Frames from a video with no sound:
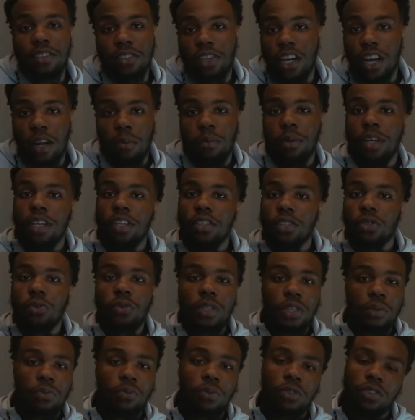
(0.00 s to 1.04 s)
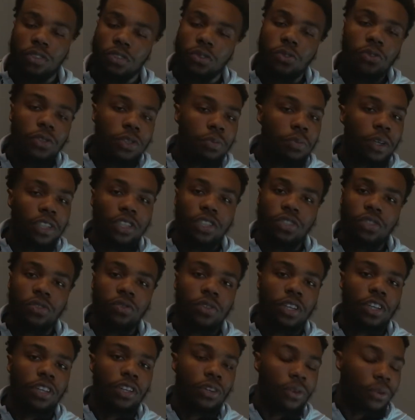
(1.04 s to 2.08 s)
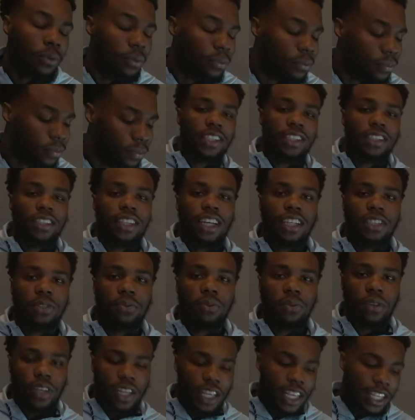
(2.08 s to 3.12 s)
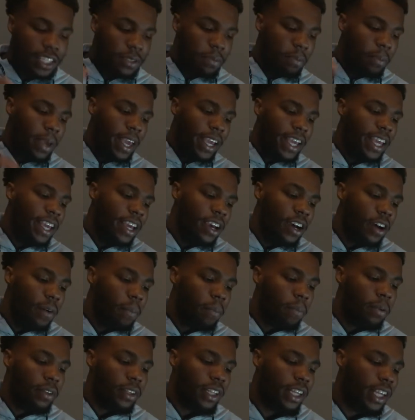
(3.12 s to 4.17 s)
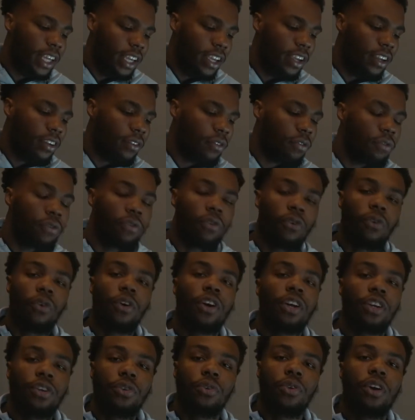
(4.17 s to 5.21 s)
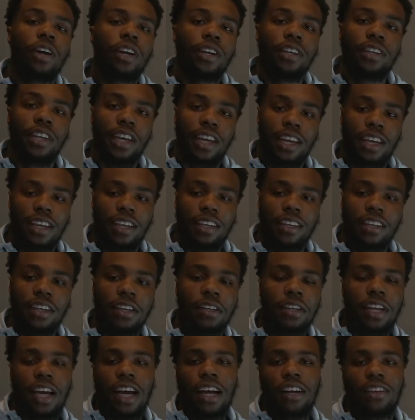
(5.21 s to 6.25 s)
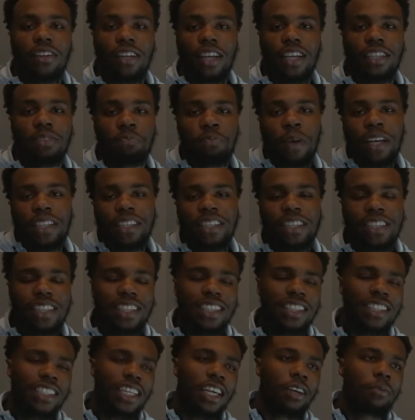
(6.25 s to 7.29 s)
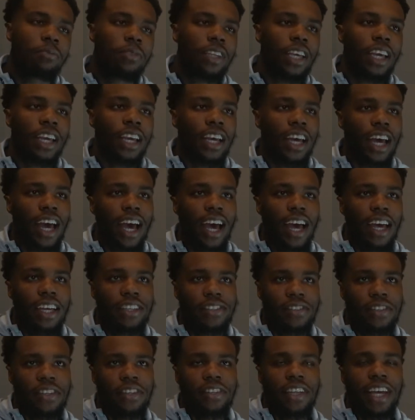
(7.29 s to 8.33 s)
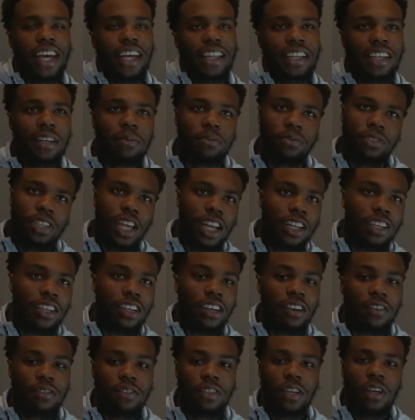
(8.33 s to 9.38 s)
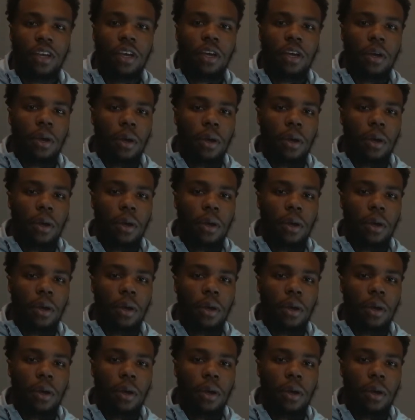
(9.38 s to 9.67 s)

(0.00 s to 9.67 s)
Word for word: You know what I mean? Do as do as much as you can do. This next one is making a plan for your day. And now it's basically the same thing as the daily objectives,